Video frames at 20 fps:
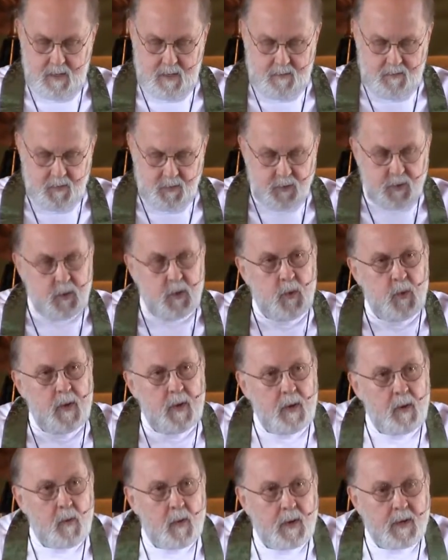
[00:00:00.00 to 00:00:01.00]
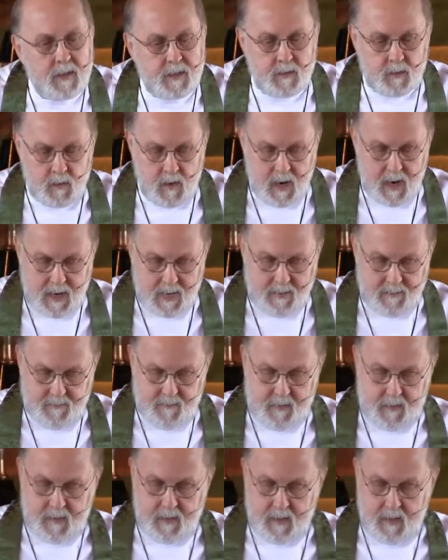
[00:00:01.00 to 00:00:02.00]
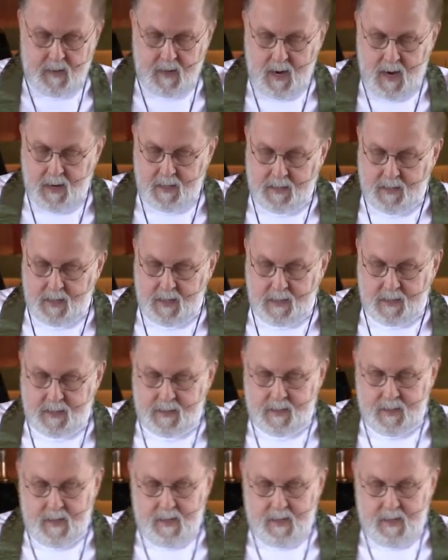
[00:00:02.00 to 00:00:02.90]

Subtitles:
for doing what is right. The context